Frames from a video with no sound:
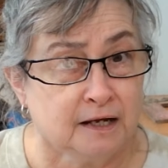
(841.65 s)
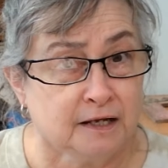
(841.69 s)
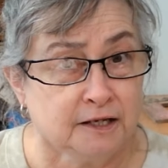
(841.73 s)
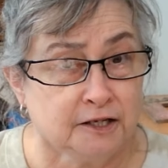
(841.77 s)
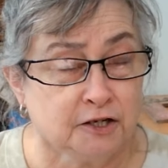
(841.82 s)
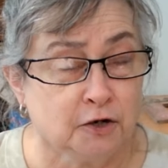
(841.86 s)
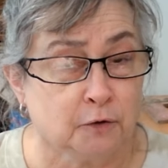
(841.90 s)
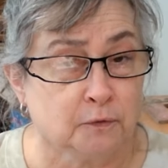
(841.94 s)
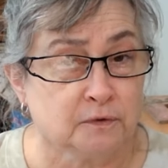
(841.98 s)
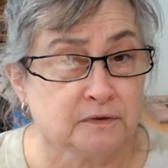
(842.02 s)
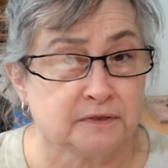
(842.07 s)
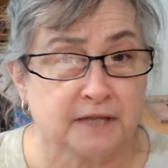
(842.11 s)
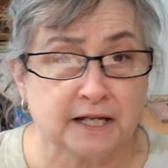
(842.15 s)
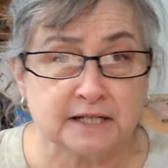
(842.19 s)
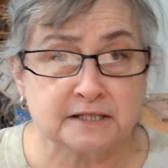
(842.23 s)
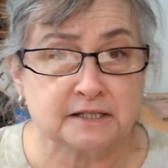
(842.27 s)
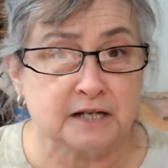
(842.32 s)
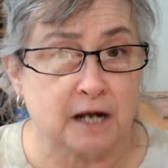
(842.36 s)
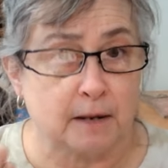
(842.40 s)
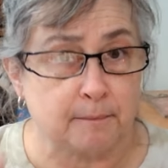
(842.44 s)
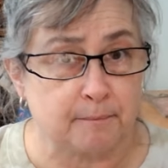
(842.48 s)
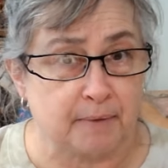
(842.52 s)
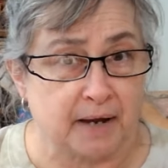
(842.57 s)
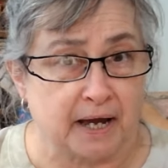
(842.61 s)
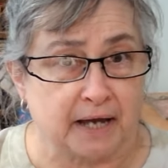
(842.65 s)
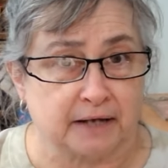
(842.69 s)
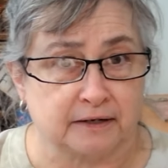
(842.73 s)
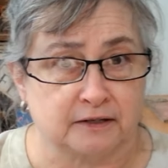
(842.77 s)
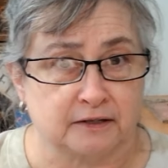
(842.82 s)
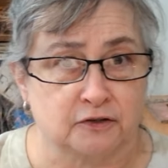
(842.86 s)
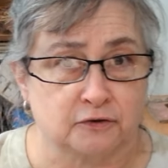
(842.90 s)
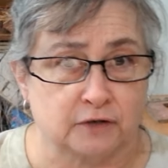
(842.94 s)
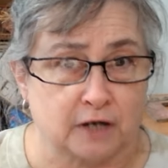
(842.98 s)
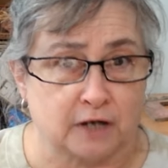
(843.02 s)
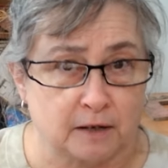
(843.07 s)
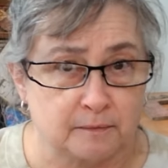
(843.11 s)
You know, that's not bad.
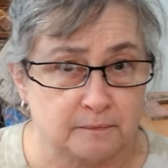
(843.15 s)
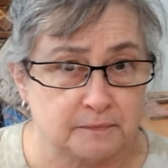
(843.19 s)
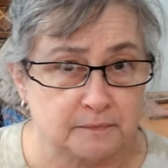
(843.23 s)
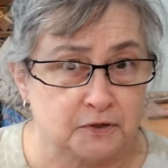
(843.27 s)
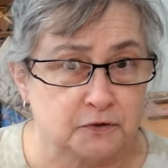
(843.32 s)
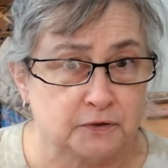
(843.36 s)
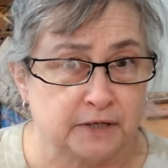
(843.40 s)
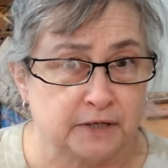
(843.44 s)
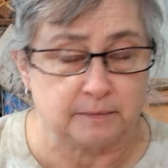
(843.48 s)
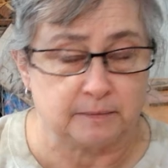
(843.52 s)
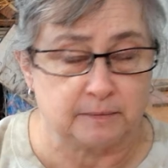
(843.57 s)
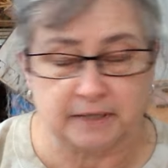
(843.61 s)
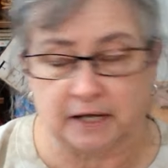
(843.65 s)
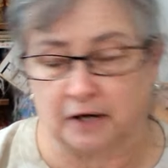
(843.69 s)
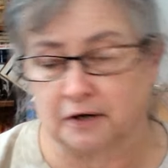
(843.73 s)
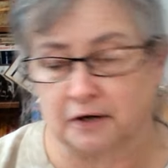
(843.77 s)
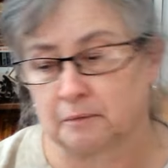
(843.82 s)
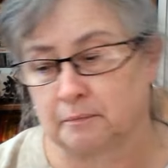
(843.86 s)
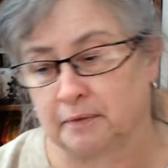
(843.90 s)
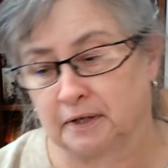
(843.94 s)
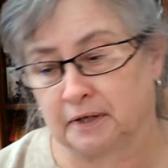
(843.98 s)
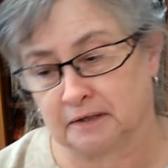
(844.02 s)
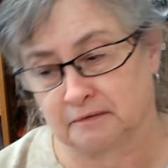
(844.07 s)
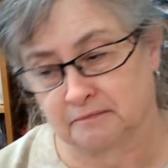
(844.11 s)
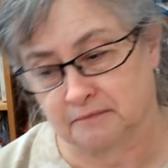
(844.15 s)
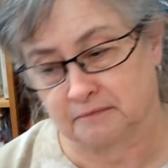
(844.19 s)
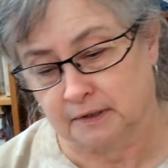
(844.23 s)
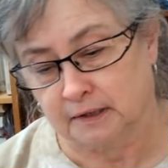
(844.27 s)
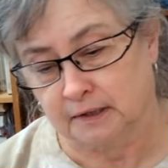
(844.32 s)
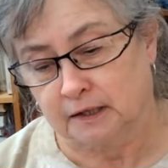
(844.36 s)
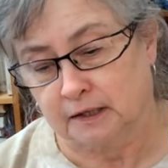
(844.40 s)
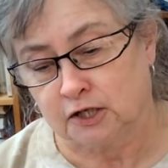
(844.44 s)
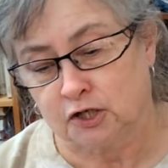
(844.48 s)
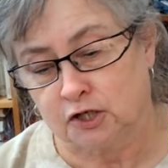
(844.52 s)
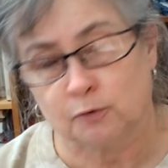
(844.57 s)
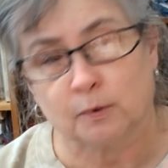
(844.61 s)
You come, you down a bit.
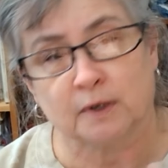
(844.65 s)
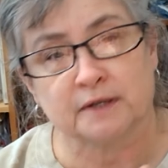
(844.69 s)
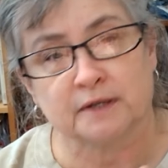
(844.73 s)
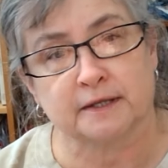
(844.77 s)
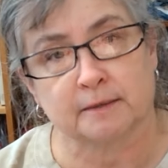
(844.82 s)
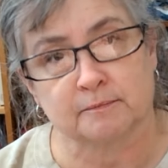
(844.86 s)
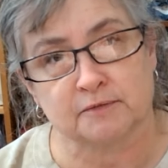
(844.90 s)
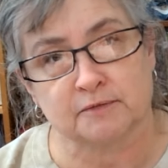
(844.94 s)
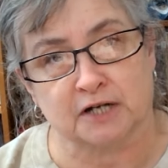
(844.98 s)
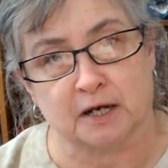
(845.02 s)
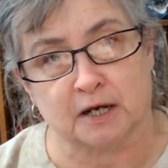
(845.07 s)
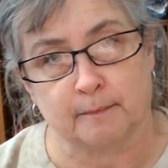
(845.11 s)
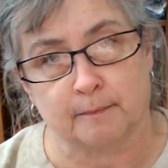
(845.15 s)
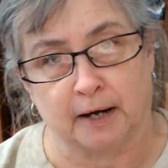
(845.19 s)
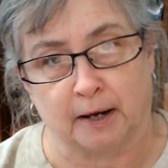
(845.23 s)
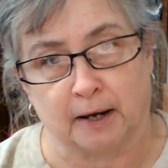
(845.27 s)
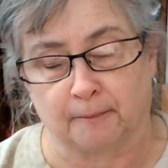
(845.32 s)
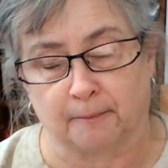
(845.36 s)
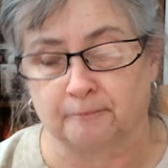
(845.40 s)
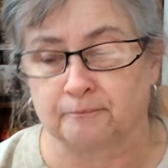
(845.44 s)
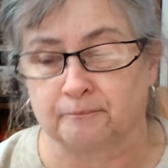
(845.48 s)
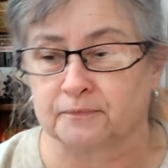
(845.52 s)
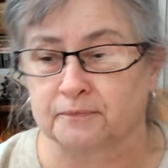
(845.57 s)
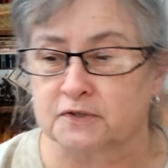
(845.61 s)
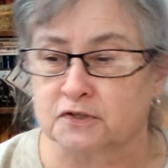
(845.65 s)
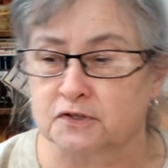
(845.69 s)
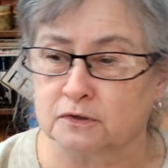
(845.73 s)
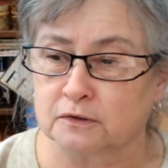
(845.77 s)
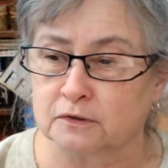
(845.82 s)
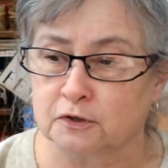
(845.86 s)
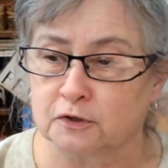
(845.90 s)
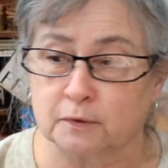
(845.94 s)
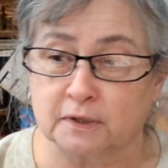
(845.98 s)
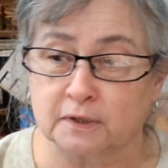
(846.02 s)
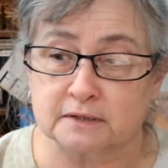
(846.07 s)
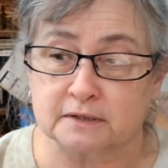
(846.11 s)
You want them to come up. So
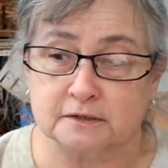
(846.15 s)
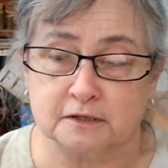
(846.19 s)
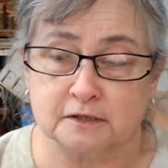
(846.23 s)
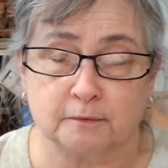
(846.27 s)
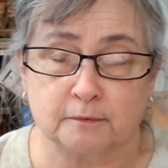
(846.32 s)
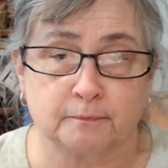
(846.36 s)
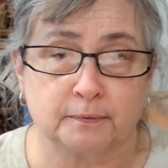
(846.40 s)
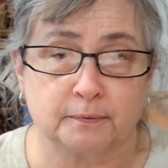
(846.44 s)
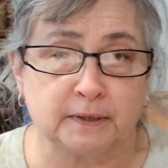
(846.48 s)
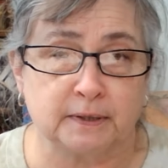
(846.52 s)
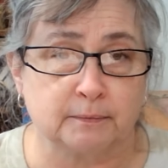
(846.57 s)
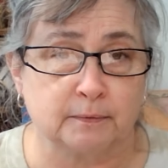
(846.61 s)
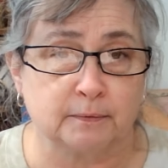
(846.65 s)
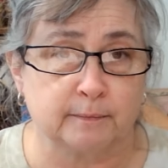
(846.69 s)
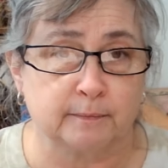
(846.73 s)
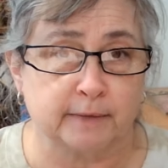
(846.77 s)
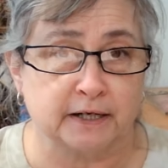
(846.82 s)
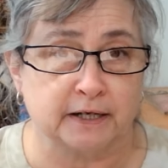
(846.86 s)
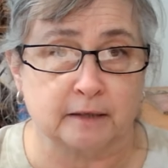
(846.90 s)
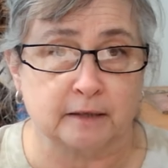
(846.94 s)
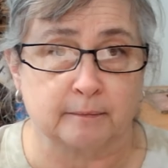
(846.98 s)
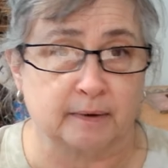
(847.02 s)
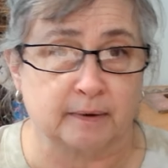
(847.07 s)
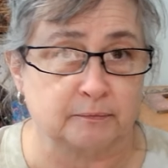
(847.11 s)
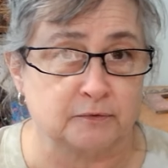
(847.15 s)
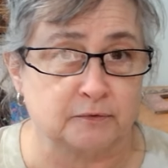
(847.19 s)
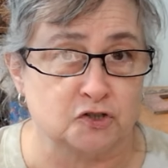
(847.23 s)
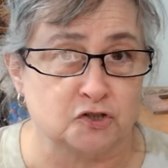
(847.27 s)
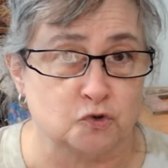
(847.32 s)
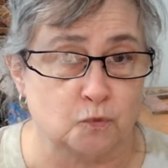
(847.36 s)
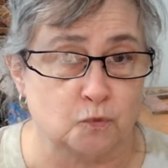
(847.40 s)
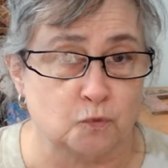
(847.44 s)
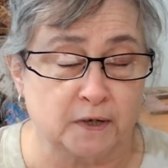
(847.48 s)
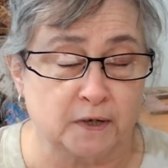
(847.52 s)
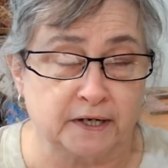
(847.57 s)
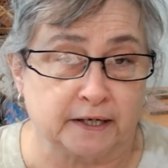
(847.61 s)
you know what? Some people might come up to
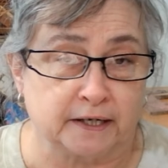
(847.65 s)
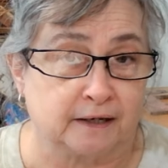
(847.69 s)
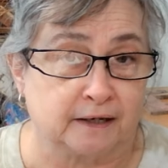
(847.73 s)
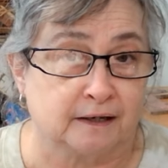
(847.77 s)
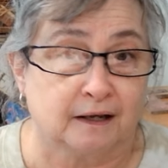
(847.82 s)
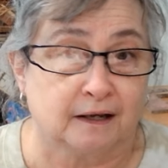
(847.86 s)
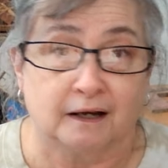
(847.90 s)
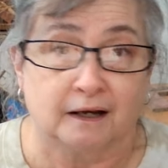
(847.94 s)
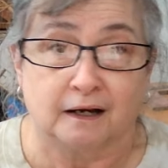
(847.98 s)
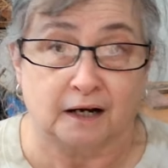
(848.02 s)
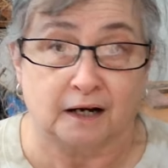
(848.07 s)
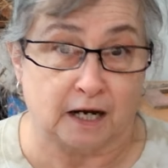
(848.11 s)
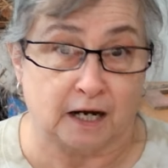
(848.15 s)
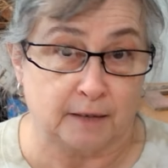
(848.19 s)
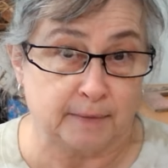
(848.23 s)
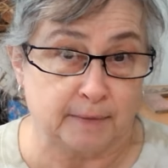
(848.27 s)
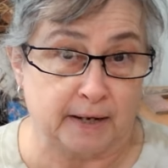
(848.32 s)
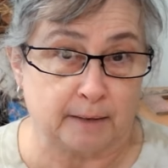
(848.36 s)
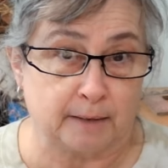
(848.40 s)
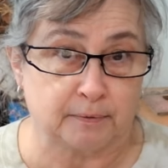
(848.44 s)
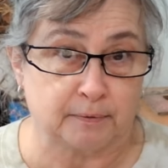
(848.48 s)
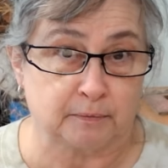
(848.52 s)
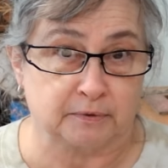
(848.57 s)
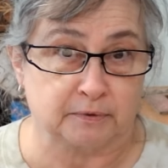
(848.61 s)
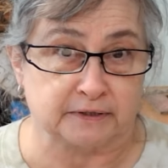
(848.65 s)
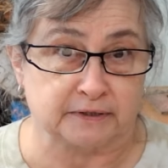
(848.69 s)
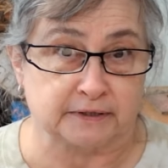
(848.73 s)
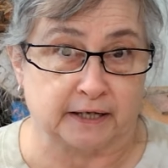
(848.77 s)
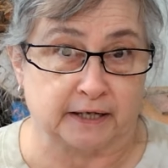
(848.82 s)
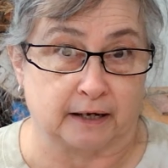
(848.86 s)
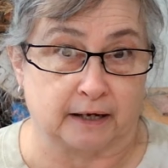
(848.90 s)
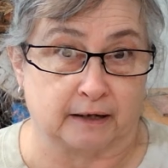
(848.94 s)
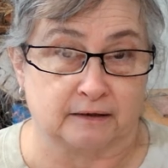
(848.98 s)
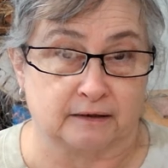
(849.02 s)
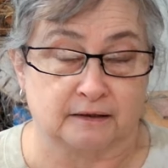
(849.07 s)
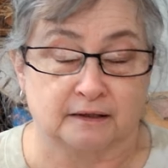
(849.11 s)
twenty. I'm happy with
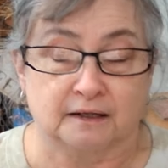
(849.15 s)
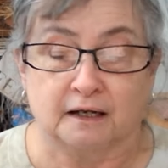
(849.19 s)
that.